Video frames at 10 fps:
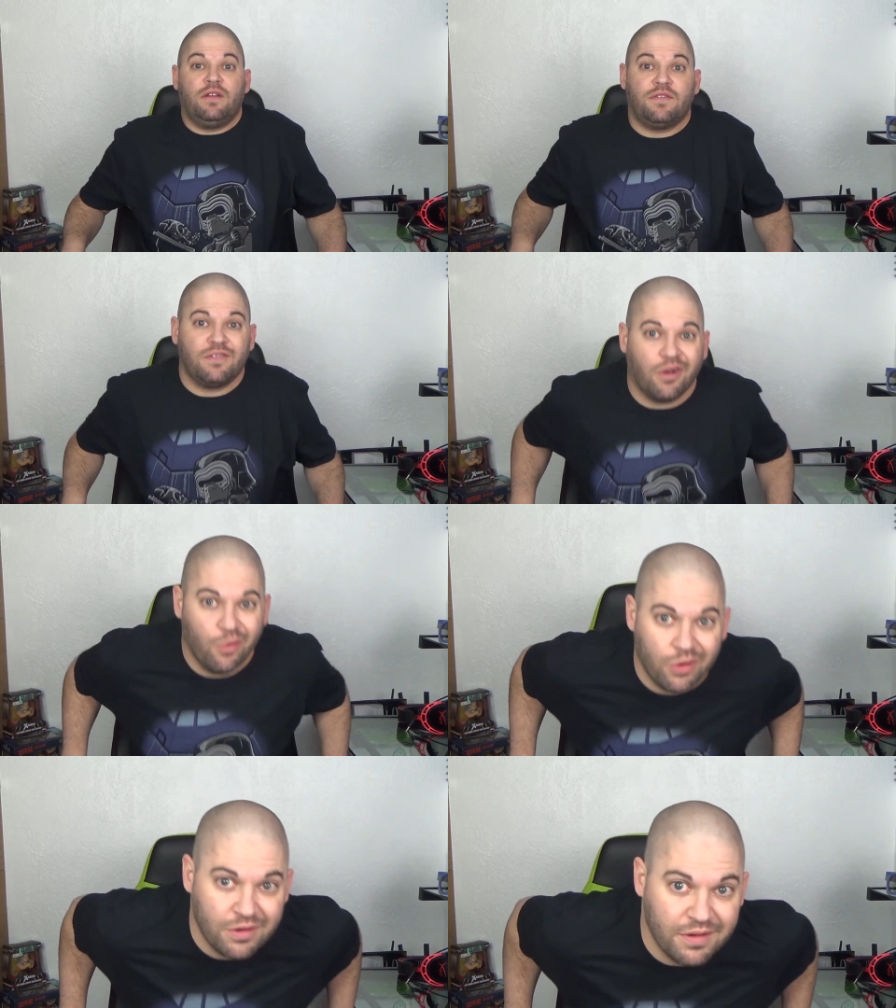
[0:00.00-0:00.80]
It's Star
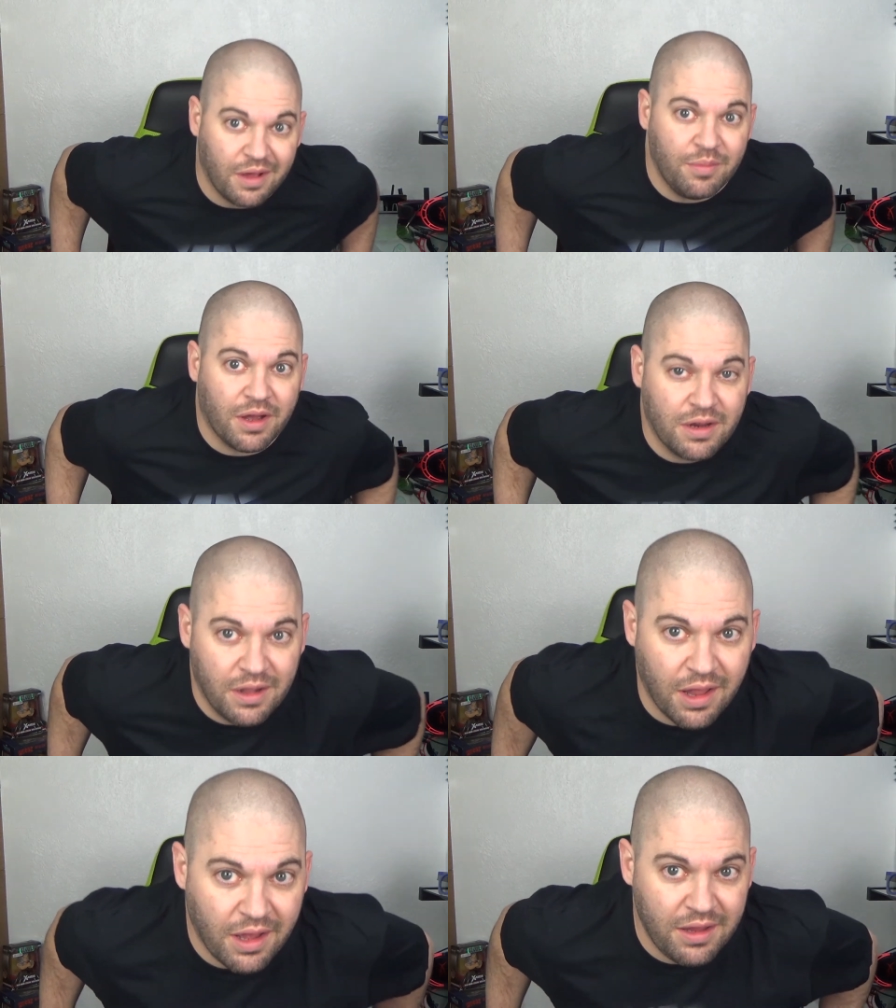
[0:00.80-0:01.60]
Wars. I'm not going
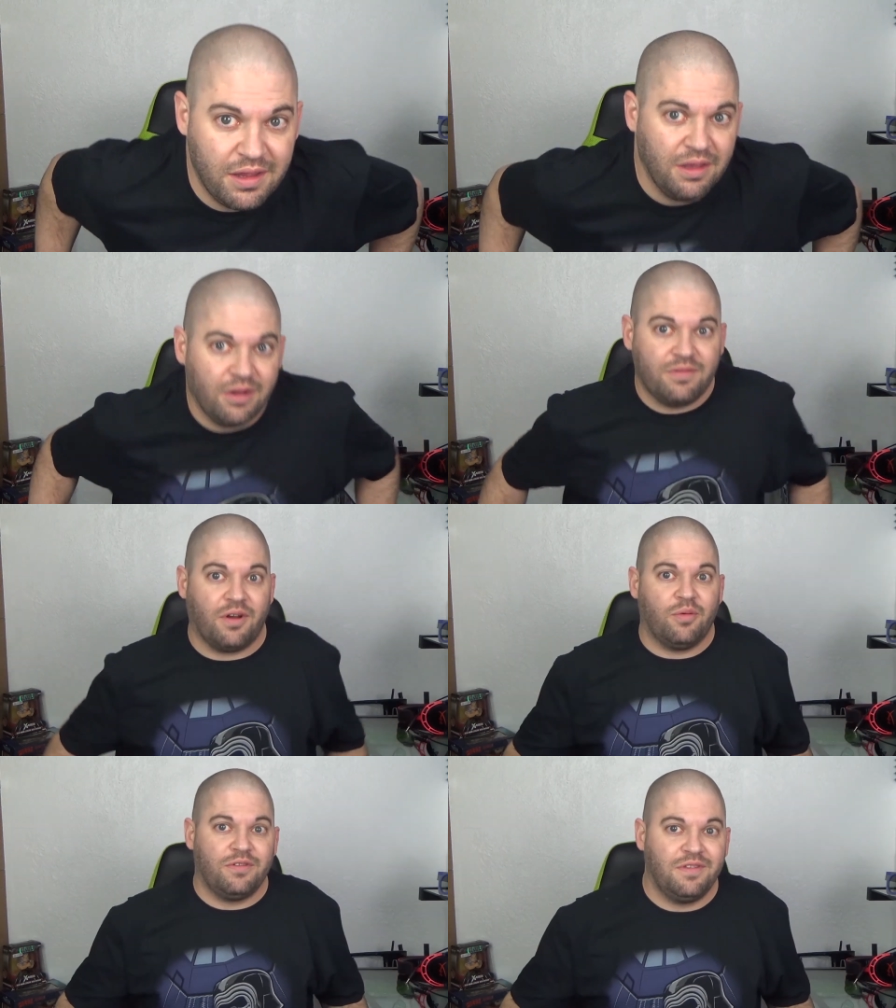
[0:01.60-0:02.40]
to lie. You know,
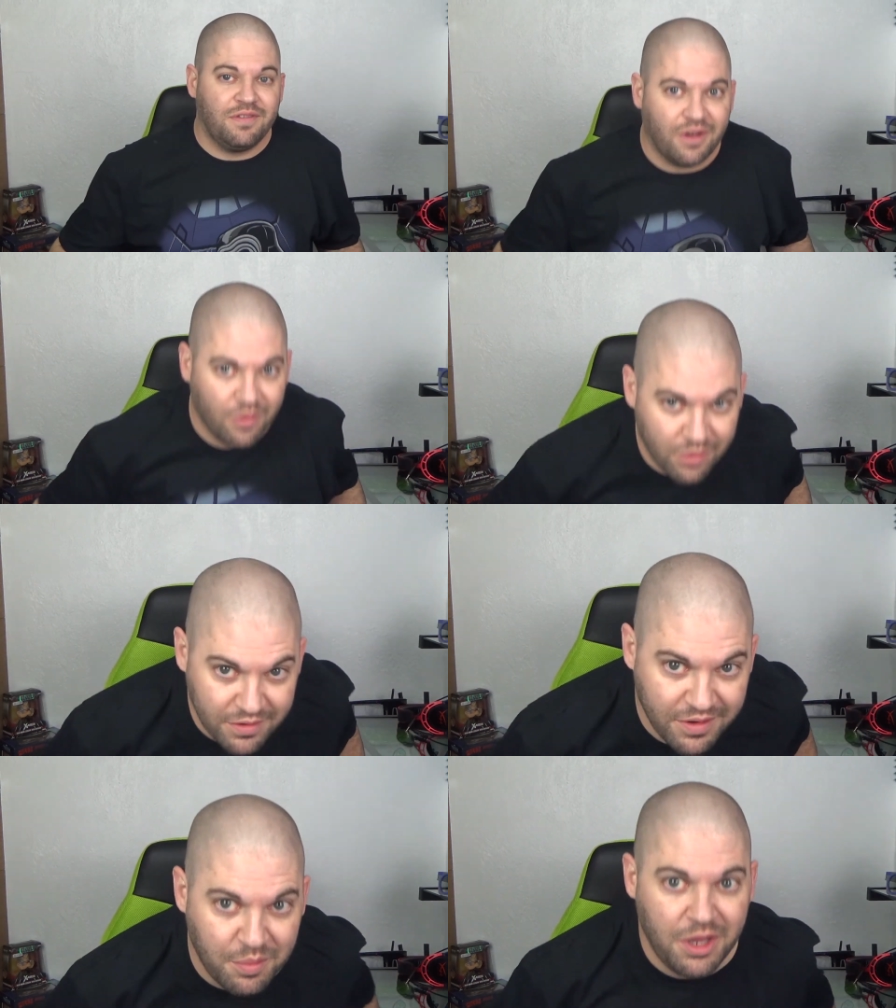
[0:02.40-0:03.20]
Star Wars is Star Wars
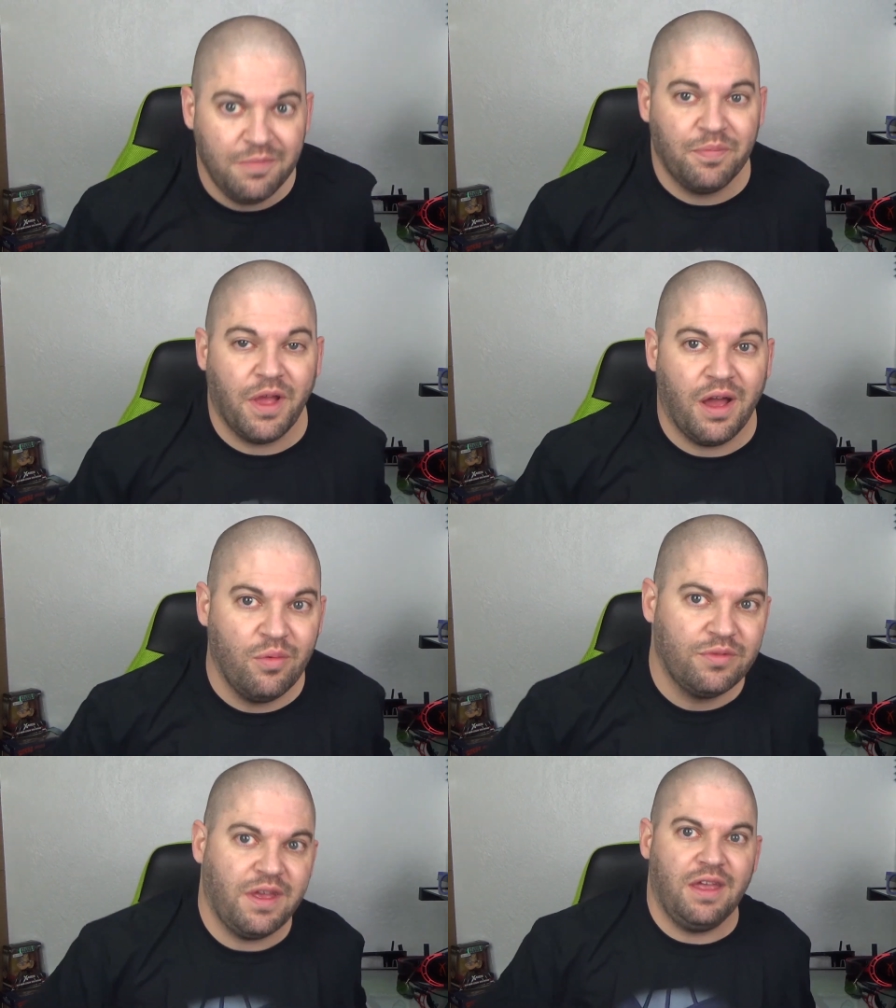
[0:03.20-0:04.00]
to me. I
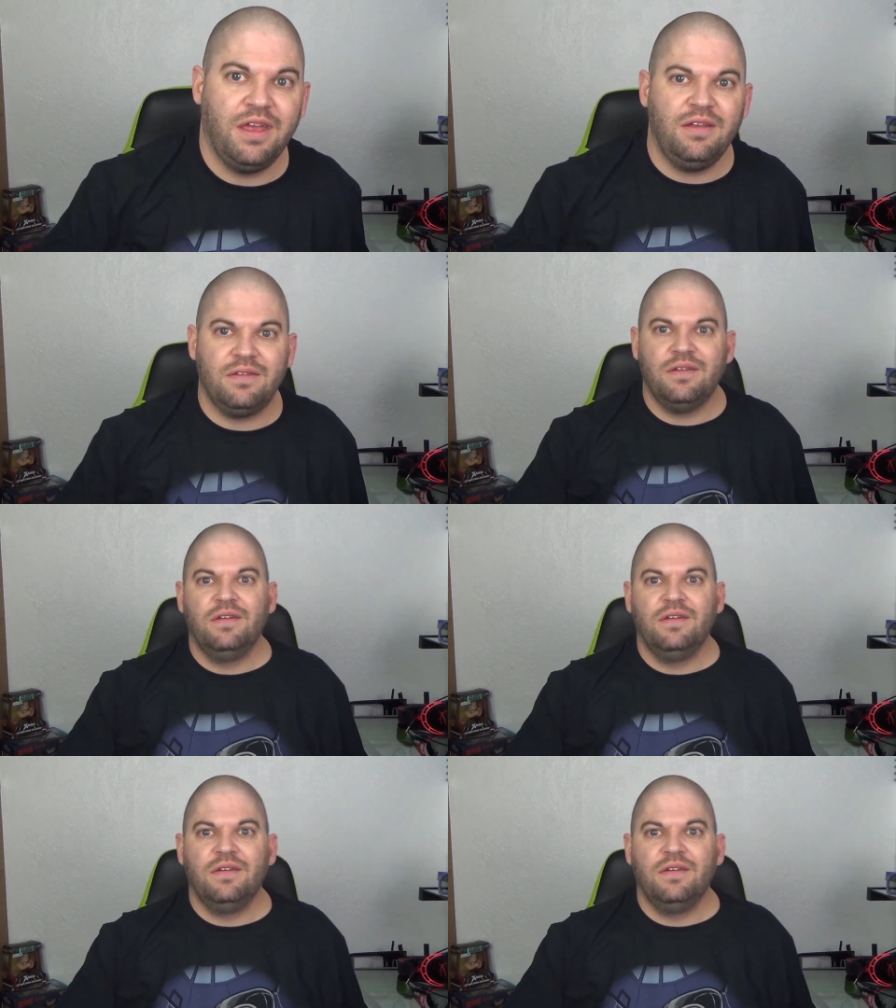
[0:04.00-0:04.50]
will take it.